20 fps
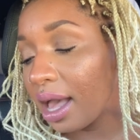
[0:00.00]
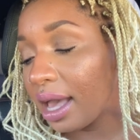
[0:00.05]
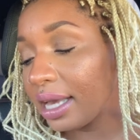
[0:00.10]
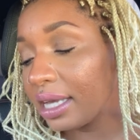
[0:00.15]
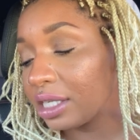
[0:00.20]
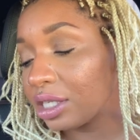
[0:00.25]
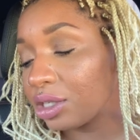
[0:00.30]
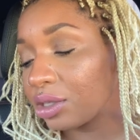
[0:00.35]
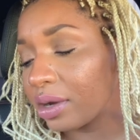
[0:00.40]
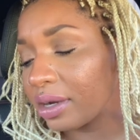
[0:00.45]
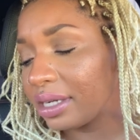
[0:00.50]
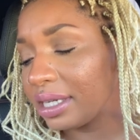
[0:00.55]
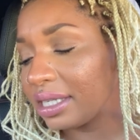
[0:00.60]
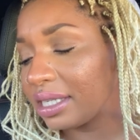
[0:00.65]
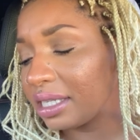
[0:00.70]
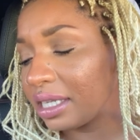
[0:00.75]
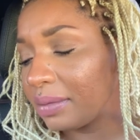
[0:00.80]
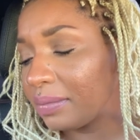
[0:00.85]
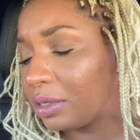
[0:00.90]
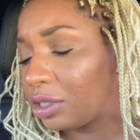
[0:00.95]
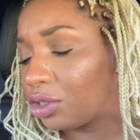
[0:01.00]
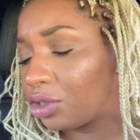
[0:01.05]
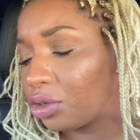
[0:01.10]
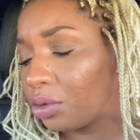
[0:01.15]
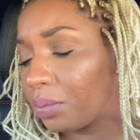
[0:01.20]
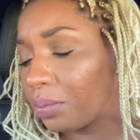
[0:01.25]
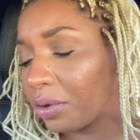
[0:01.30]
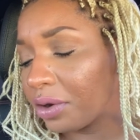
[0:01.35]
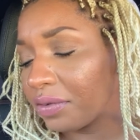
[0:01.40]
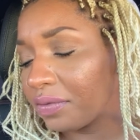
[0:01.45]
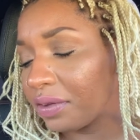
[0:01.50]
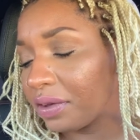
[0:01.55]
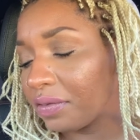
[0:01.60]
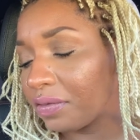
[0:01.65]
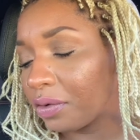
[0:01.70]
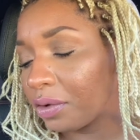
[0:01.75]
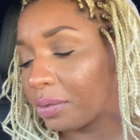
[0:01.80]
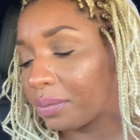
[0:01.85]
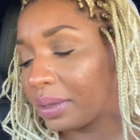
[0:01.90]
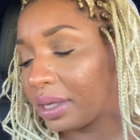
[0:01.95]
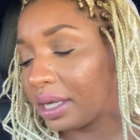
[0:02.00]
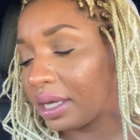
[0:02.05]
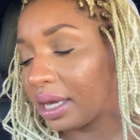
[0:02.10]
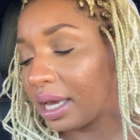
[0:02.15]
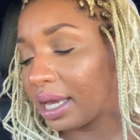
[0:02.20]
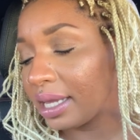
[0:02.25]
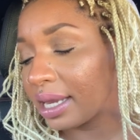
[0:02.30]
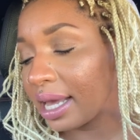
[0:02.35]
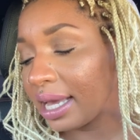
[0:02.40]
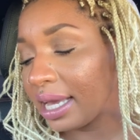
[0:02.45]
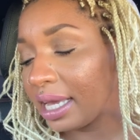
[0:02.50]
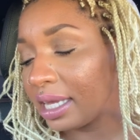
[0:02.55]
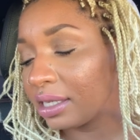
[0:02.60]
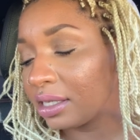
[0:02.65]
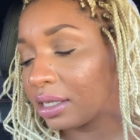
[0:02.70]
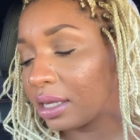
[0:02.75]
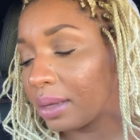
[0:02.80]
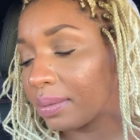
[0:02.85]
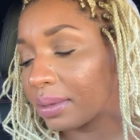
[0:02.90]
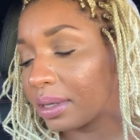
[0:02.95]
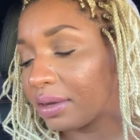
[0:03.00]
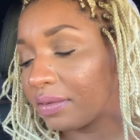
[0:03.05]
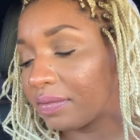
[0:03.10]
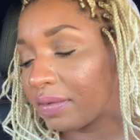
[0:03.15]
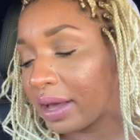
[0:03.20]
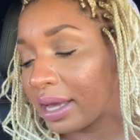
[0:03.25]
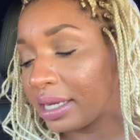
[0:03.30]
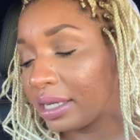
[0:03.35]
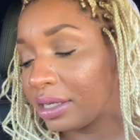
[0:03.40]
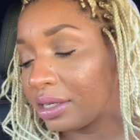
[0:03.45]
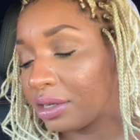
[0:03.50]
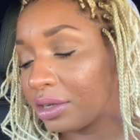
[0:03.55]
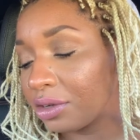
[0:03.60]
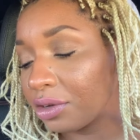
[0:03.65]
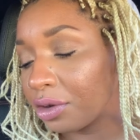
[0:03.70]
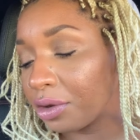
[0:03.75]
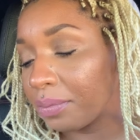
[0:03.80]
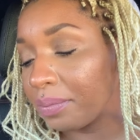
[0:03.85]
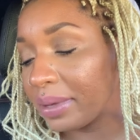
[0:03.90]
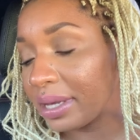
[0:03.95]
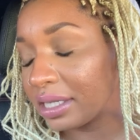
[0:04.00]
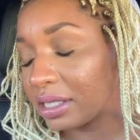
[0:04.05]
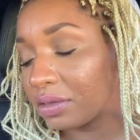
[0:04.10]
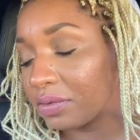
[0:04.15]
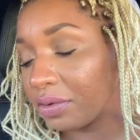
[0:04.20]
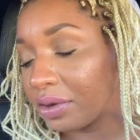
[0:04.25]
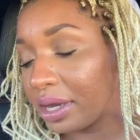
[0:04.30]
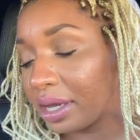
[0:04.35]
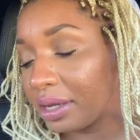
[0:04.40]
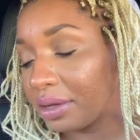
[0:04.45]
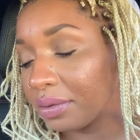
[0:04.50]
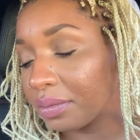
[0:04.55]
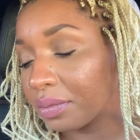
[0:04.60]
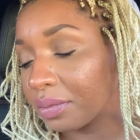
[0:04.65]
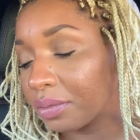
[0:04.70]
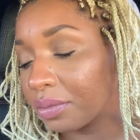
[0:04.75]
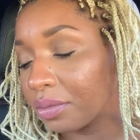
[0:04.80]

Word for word: It started seeming too perfect for me, and I ended up confiding in her best friend.